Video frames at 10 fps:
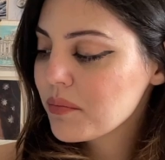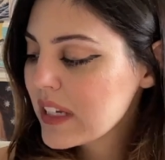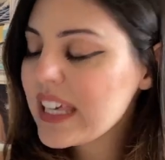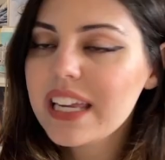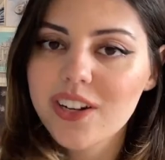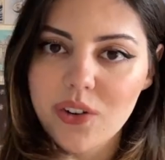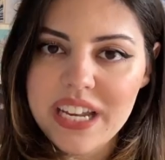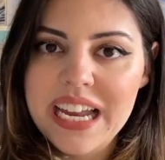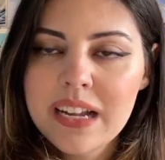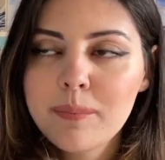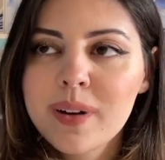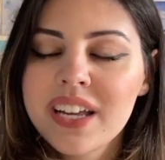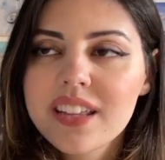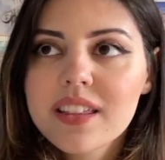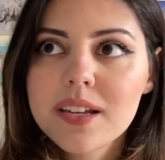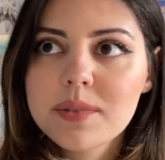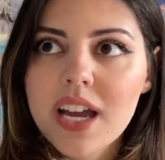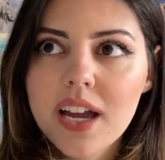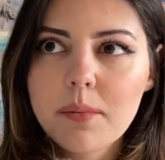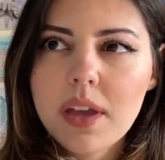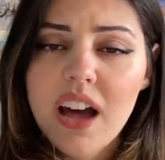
keen on it, but at the same time